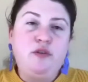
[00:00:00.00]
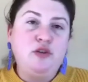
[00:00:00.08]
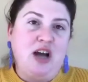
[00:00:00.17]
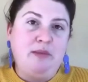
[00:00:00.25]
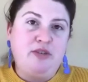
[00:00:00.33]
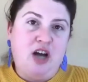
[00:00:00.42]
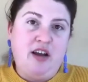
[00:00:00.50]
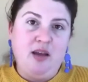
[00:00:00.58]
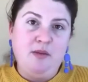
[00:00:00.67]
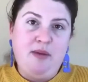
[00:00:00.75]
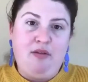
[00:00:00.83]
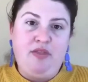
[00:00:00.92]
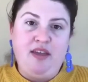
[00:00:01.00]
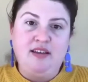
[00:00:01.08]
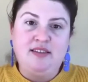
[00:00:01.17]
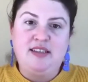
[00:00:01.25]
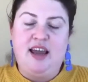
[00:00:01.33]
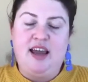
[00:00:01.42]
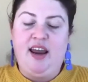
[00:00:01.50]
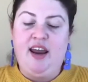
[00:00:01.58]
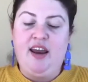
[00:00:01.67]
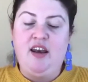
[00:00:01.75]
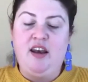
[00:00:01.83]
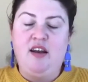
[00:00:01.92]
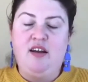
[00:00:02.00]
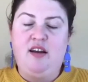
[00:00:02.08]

job talking about this in